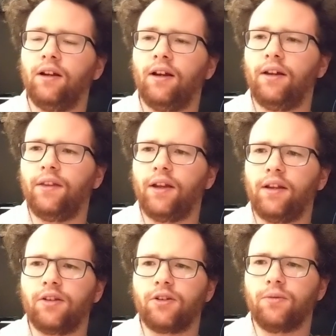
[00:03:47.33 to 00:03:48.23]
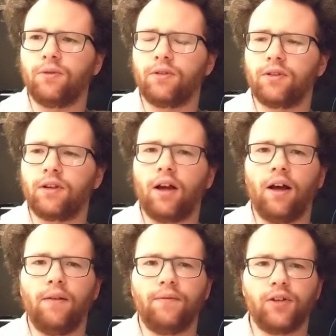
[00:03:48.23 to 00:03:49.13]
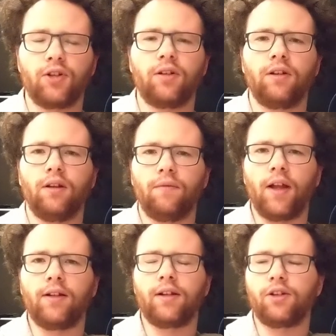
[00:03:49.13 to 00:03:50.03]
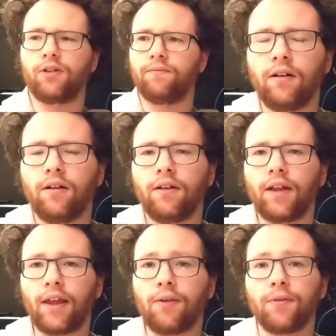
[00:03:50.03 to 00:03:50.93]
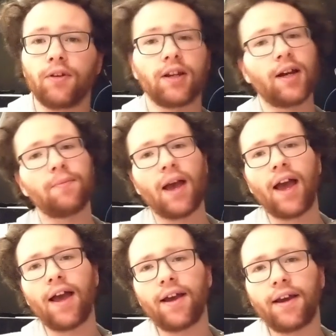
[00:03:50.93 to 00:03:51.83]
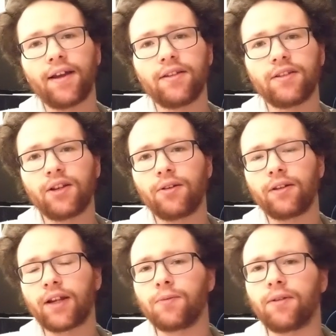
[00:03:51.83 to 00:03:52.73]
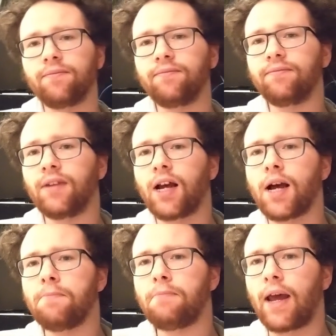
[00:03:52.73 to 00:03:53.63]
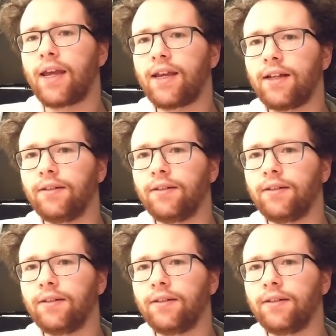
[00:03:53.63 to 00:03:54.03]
And that issue was vision and validation. Thank you for your time, and see you in the next one. Bye!